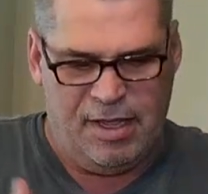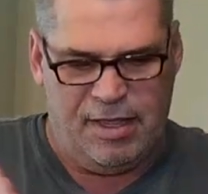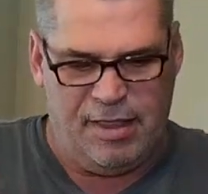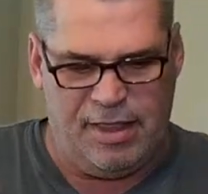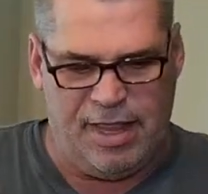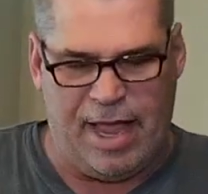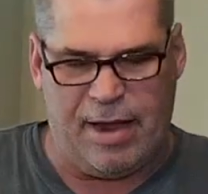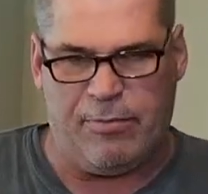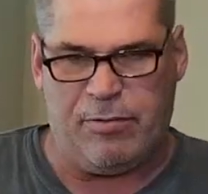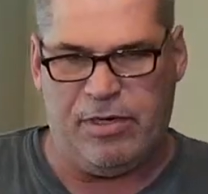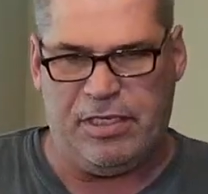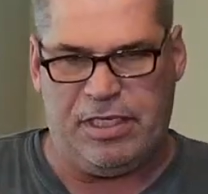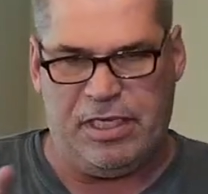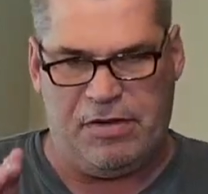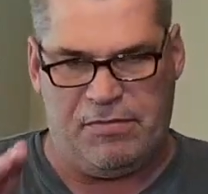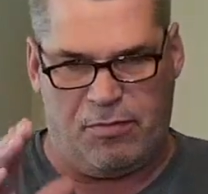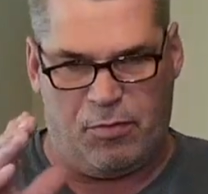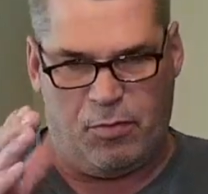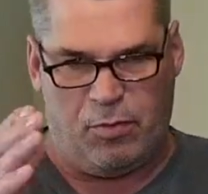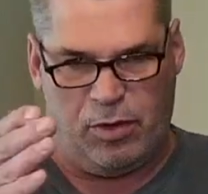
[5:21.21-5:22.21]
And that
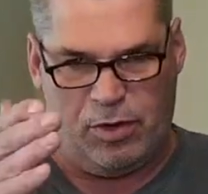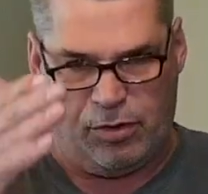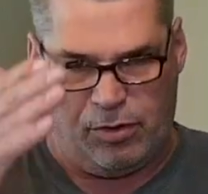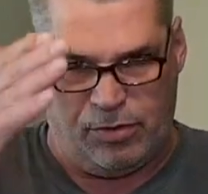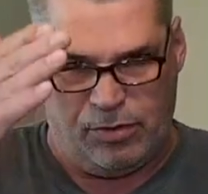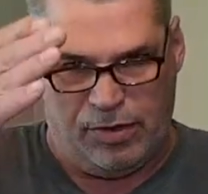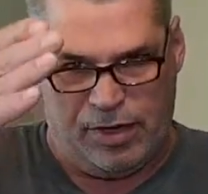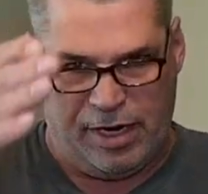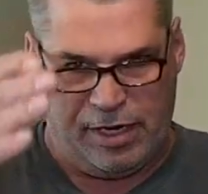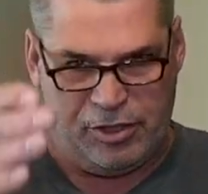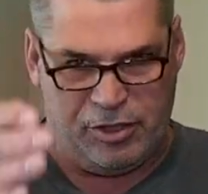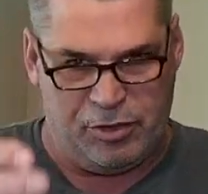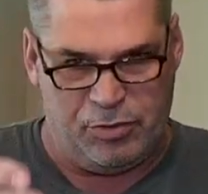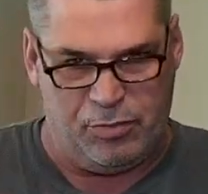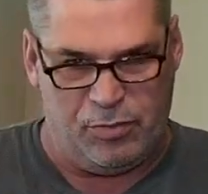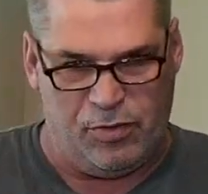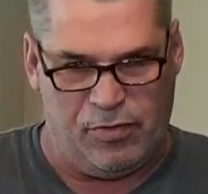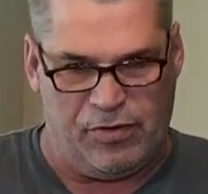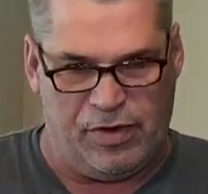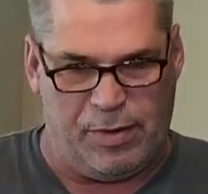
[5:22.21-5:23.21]
receiver will, as you
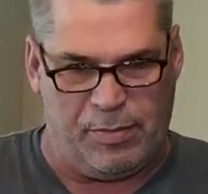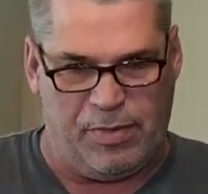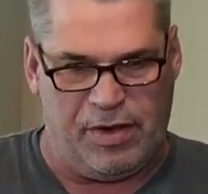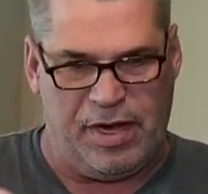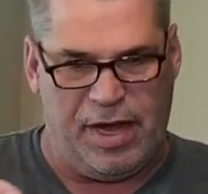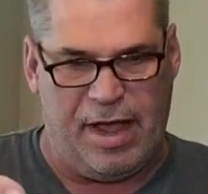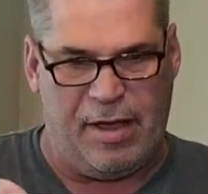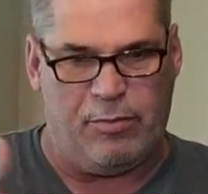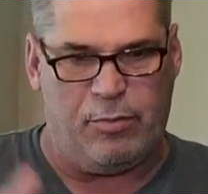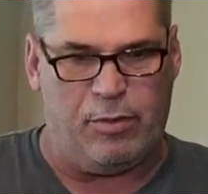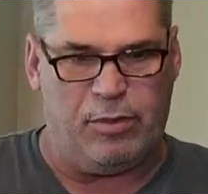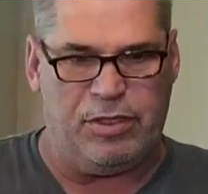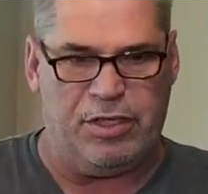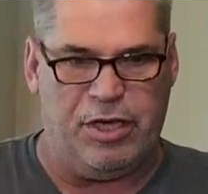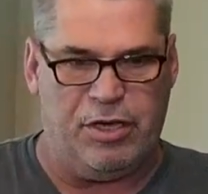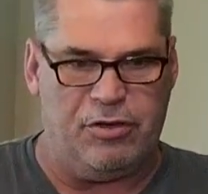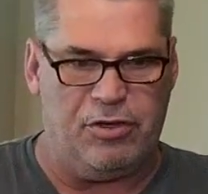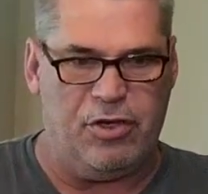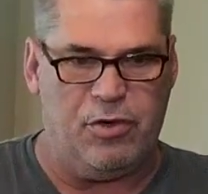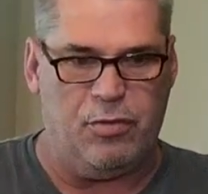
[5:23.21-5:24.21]
move it up and down, will
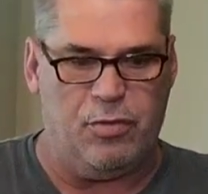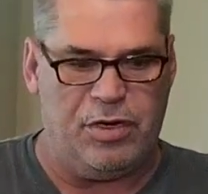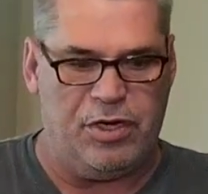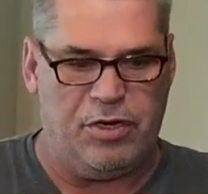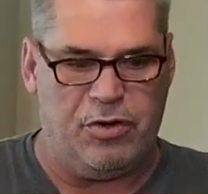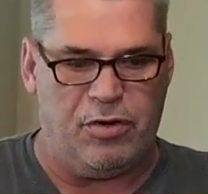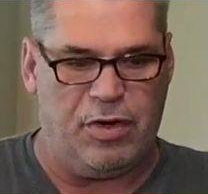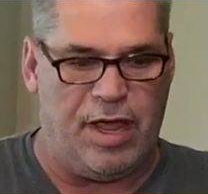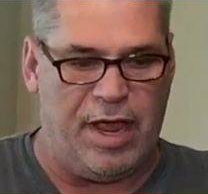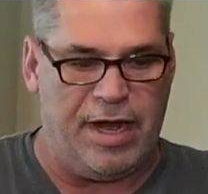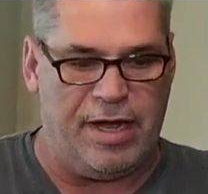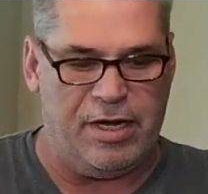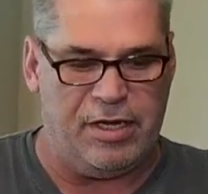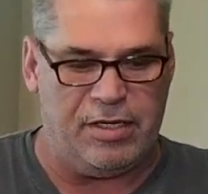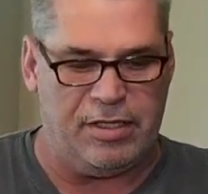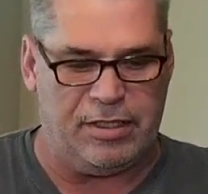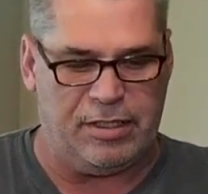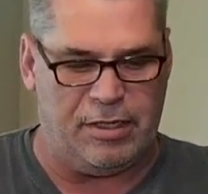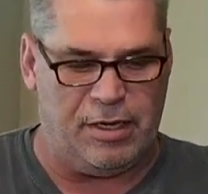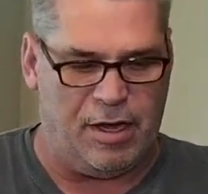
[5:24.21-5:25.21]
tell you when your line
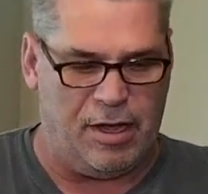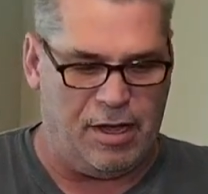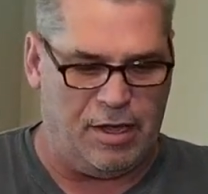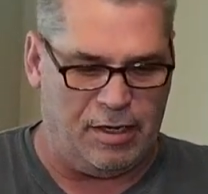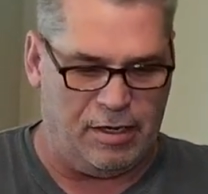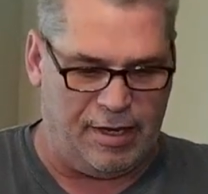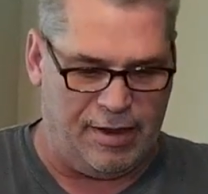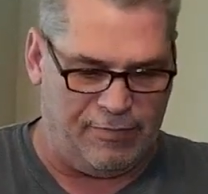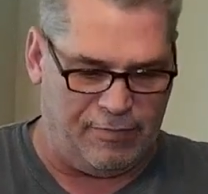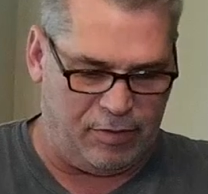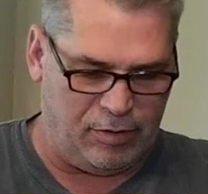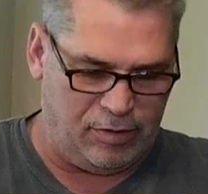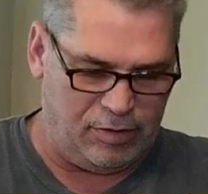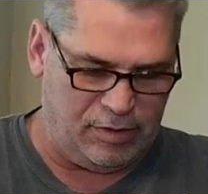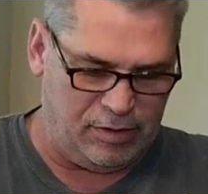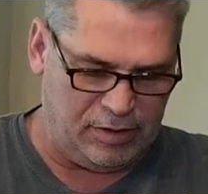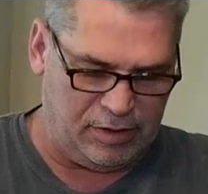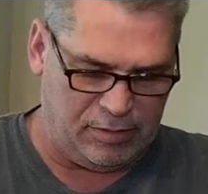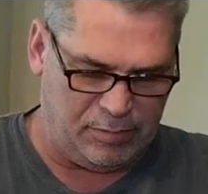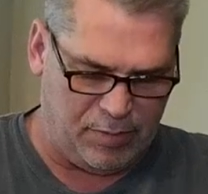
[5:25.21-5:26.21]
is level,
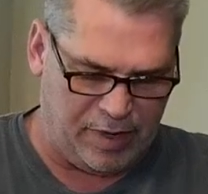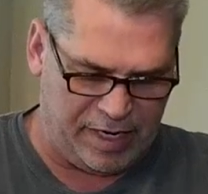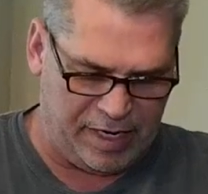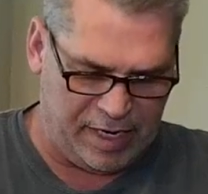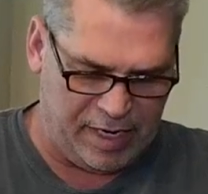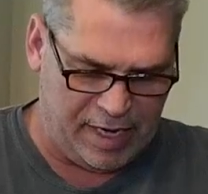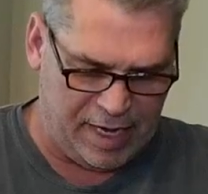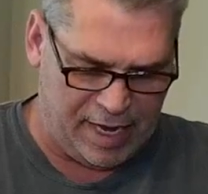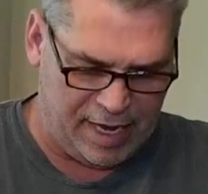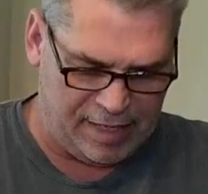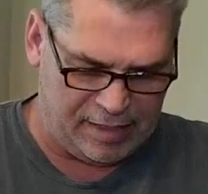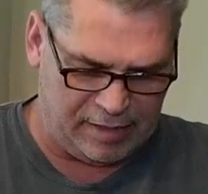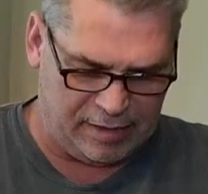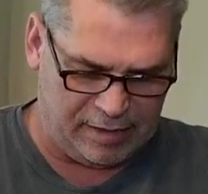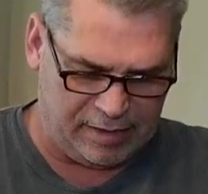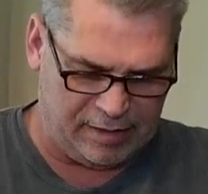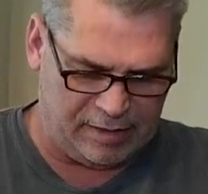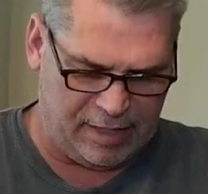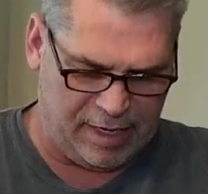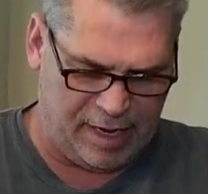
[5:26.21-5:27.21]
is my
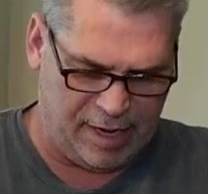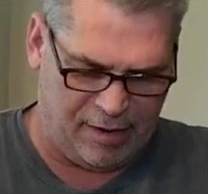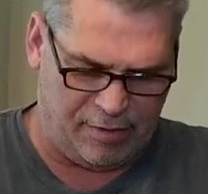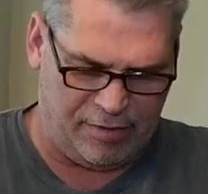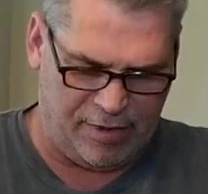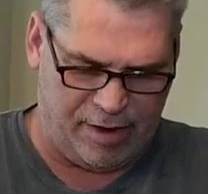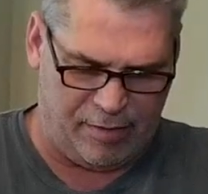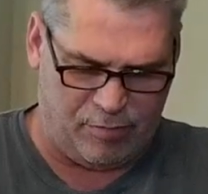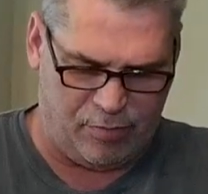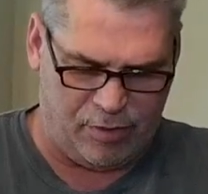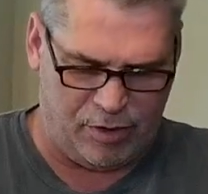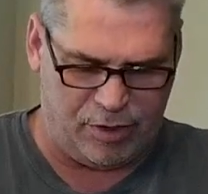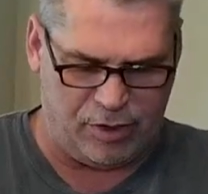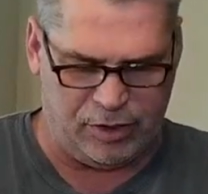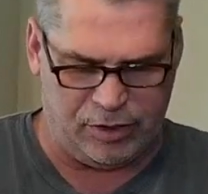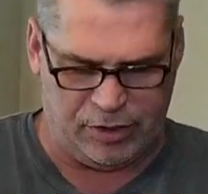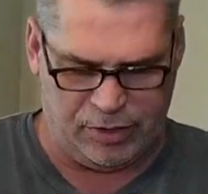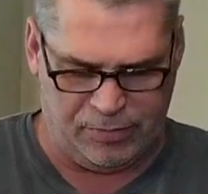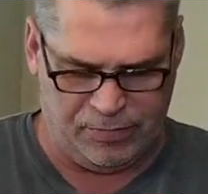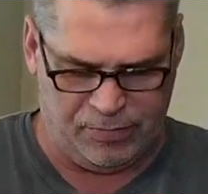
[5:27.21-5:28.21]
guess how that
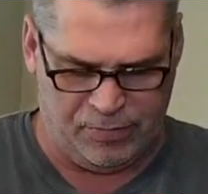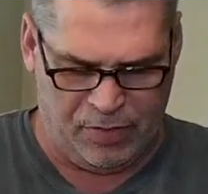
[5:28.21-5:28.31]
works.